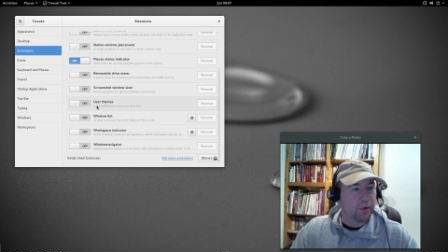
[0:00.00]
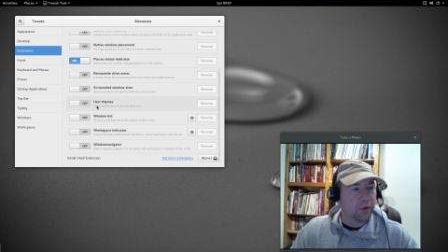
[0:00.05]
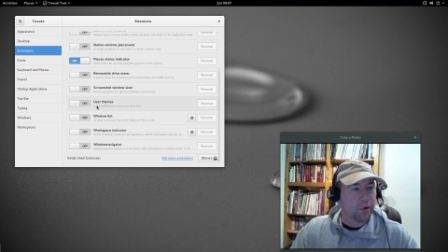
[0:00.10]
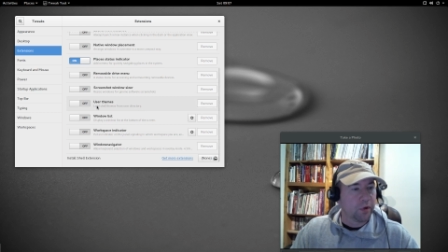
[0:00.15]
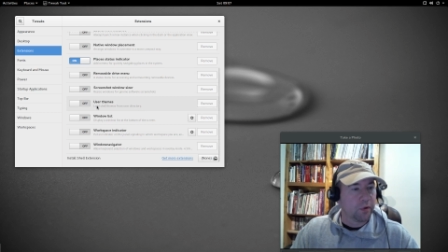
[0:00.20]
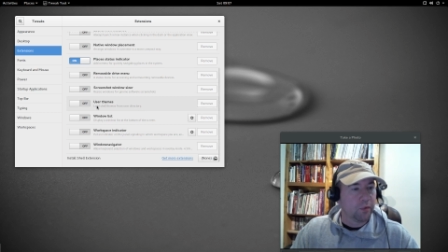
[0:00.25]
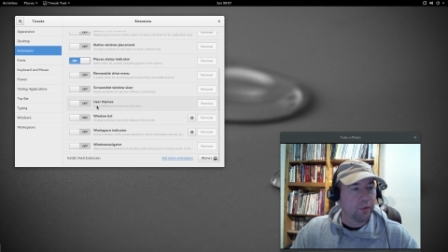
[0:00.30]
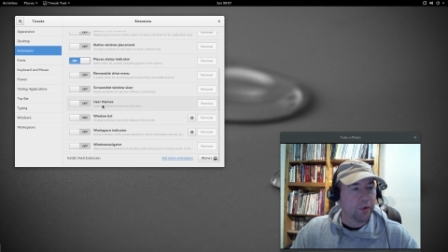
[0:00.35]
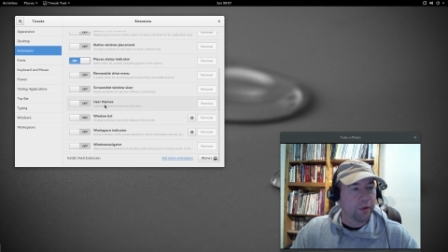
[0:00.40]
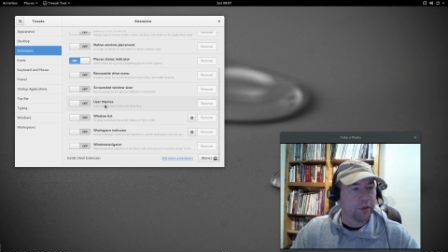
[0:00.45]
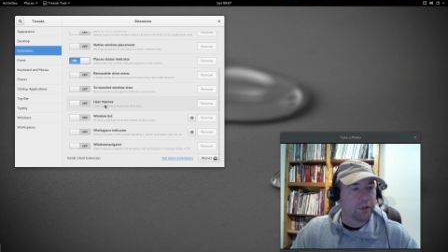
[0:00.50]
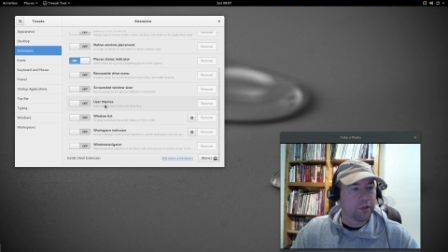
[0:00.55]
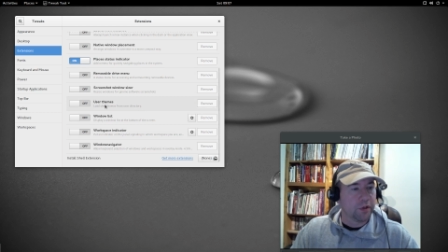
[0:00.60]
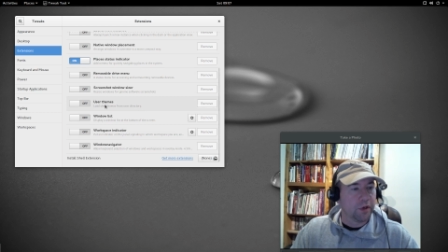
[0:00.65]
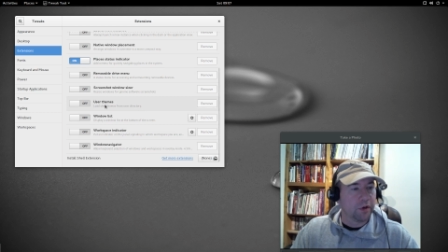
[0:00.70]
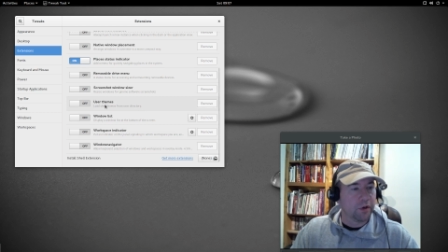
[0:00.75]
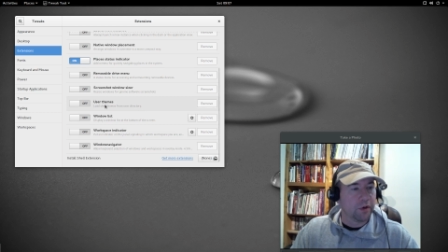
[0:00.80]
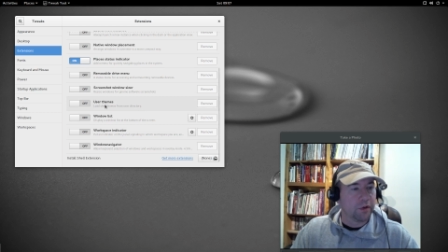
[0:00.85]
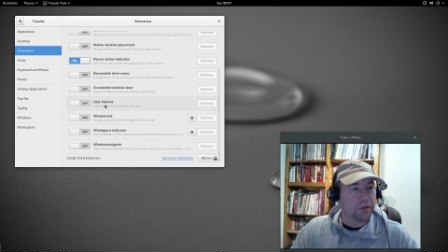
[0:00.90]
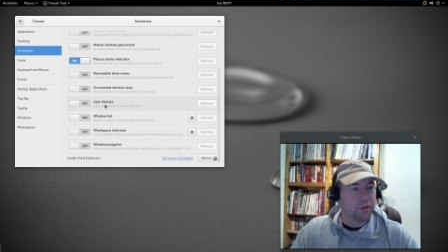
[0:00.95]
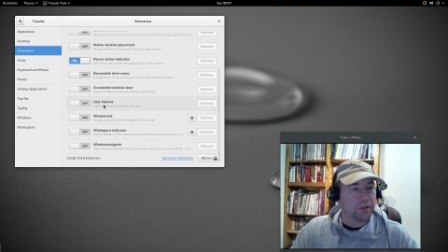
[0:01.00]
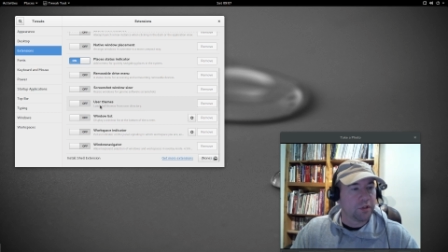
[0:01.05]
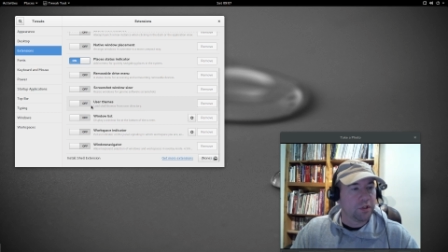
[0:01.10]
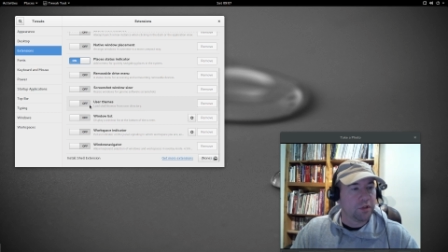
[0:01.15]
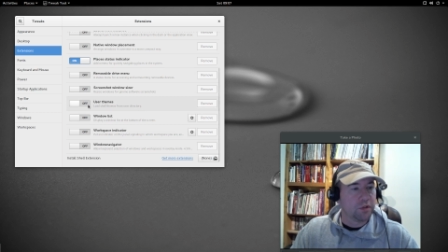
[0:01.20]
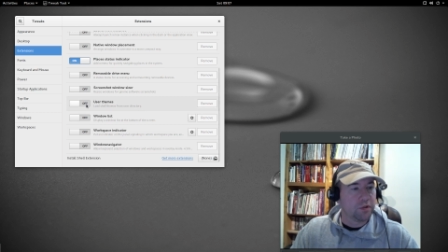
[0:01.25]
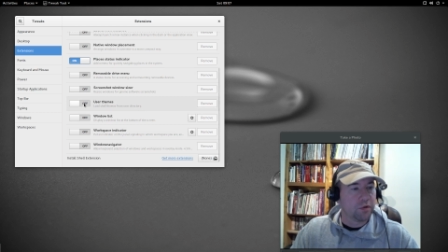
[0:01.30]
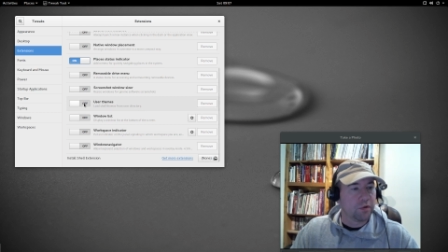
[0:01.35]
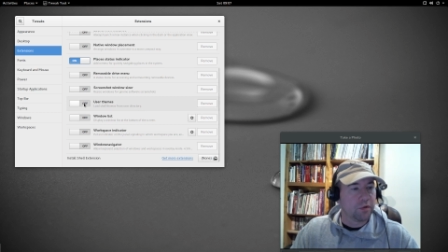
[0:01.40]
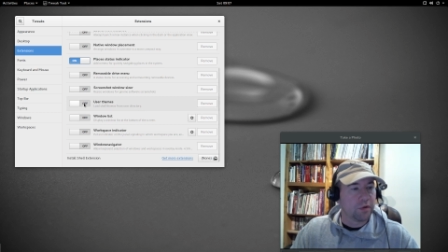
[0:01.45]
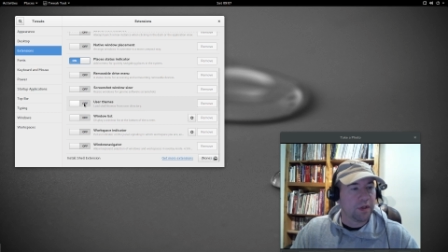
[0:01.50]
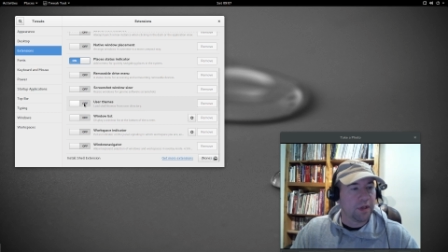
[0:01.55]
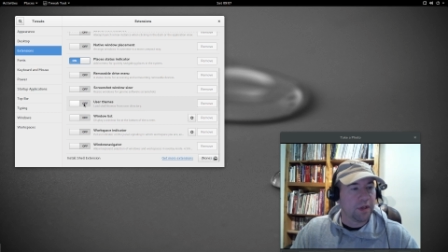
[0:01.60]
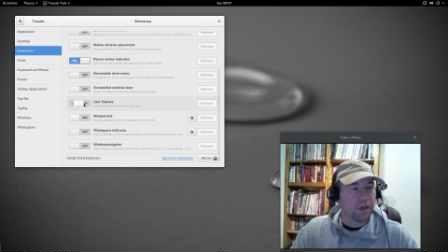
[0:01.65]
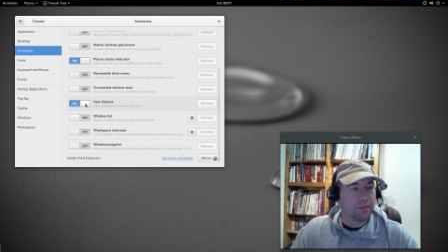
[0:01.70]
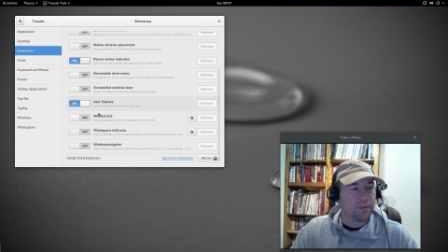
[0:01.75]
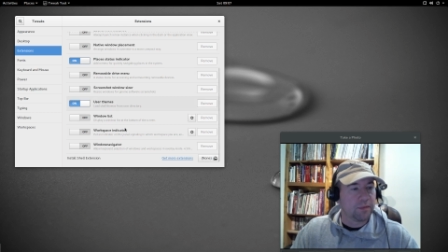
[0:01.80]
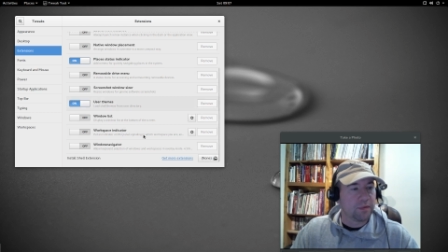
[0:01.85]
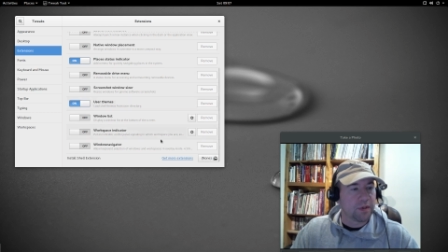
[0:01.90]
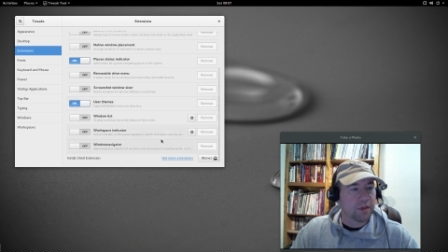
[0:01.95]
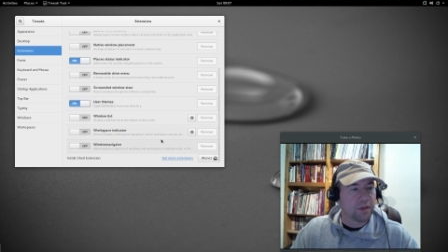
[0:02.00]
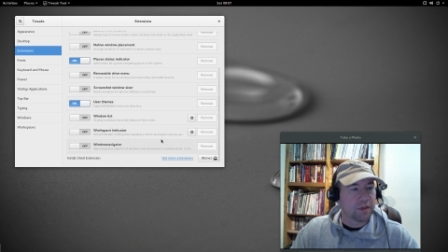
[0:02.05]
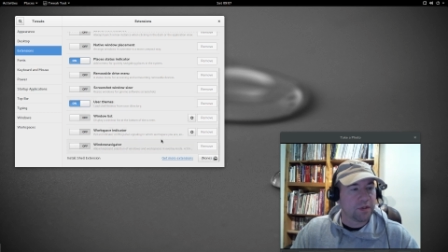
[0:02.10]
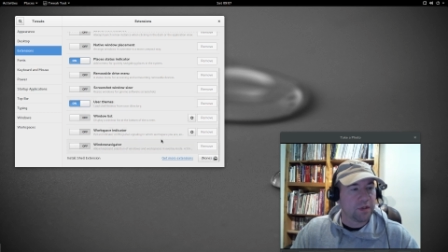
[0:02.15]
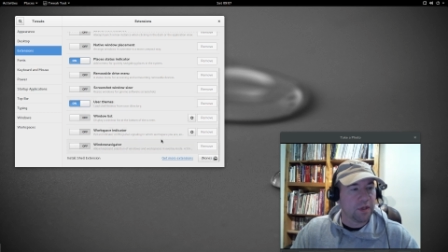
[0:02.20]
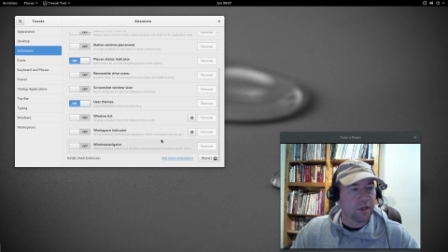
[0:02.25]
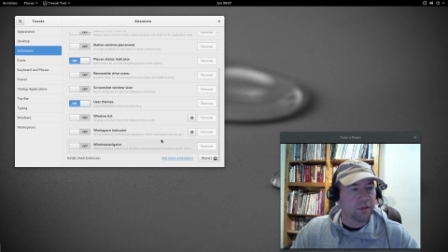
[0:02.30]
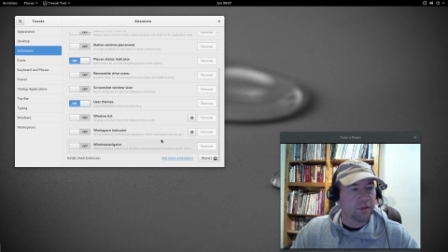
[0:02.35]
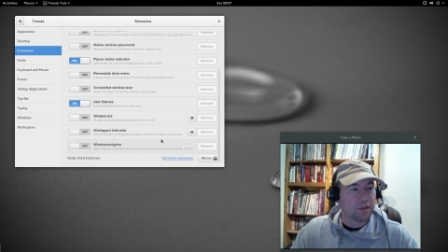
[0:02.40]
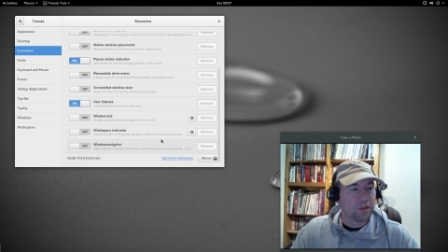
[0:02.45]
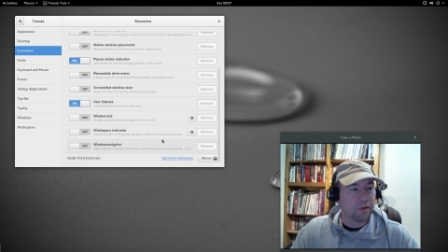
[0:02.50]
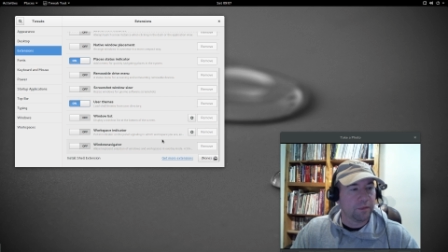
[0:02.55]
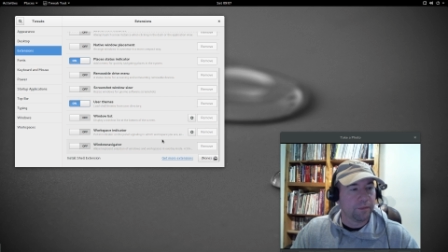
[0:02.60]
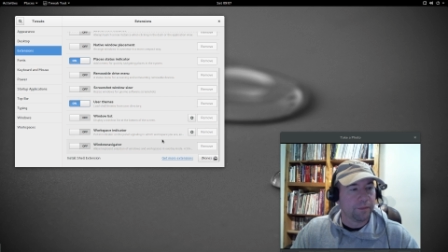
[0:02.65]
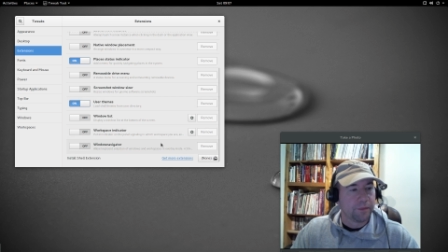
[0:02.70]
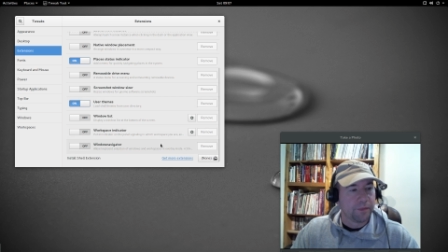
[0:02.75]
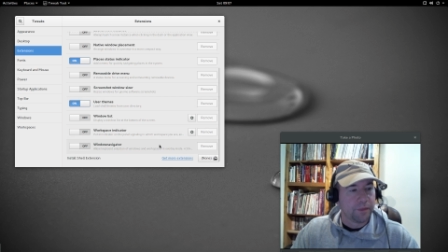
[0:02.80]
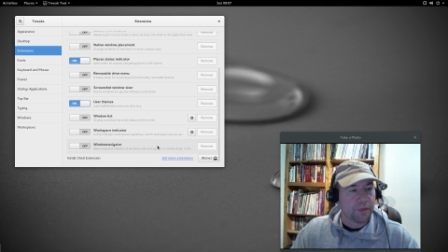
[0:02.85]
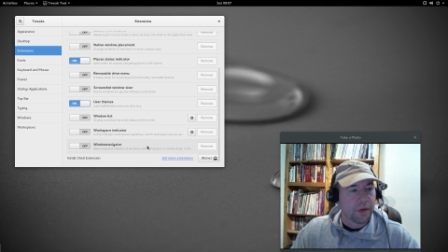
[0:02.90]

you're going to want to turn on this user themes extension.